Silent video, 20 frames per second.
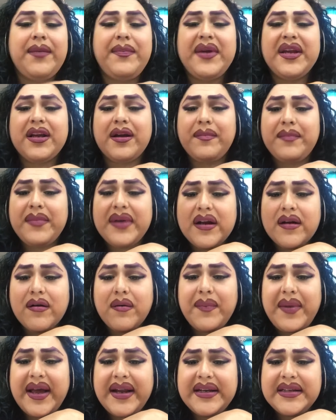pick your big girl
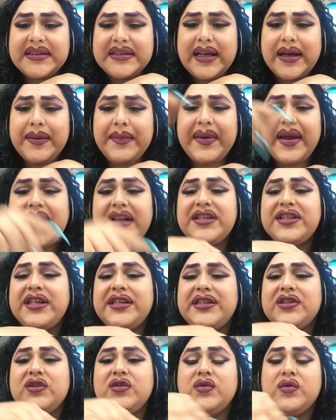panties up and
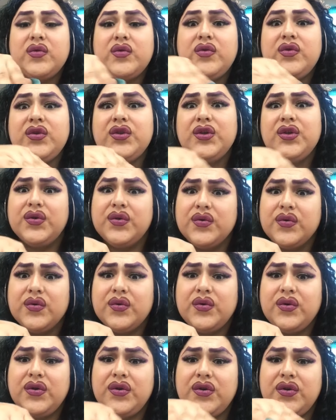just do you.
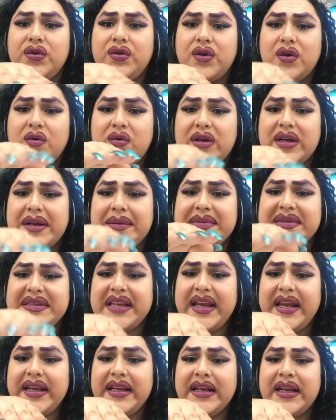You know what I'm
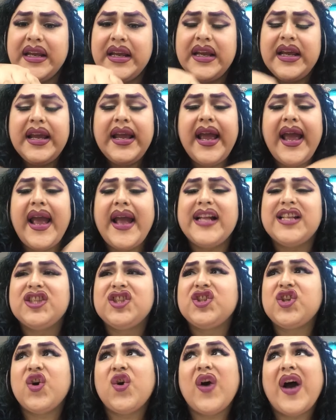saying? And
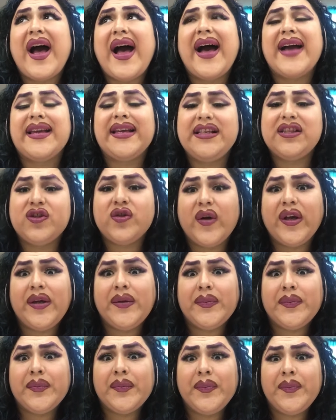so aquí estoy.
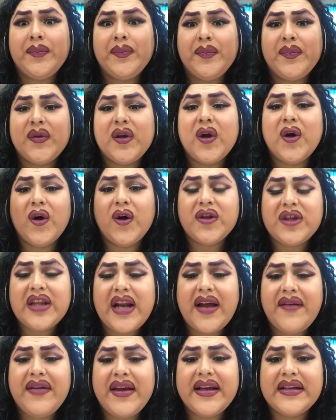
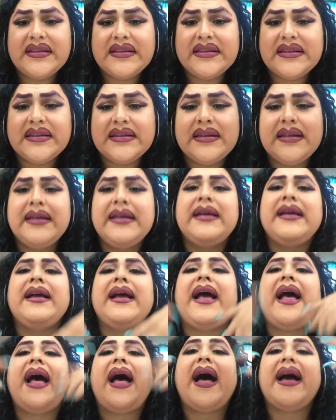Otra vez,
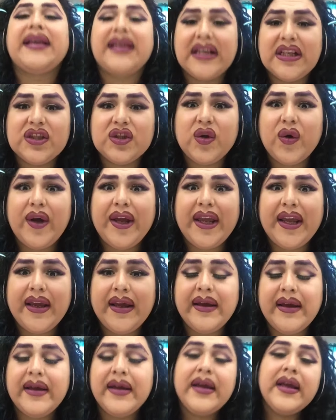aquí estoy.
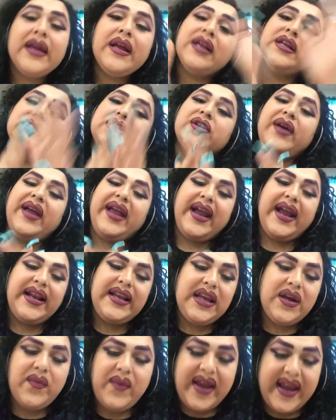So,
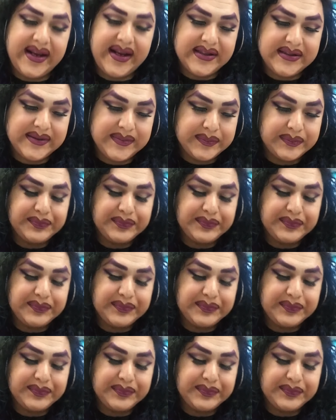anyways,